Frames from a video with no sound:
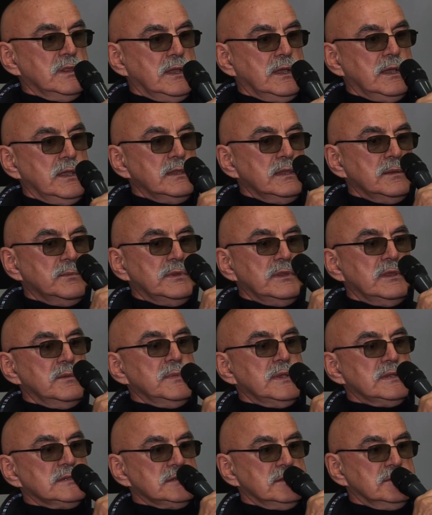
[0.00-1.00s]
um,
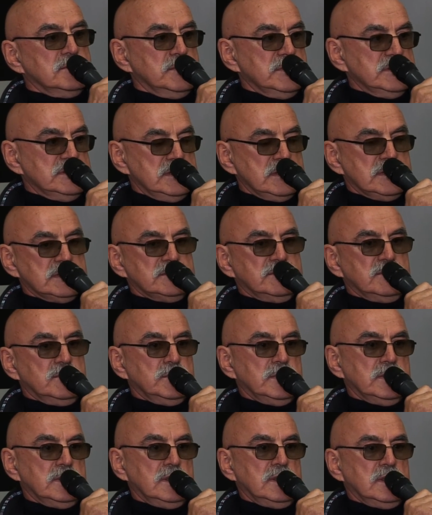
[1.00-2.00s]
making
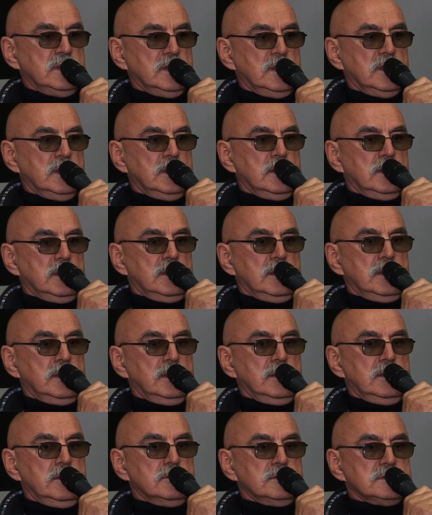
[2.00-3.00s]
art. and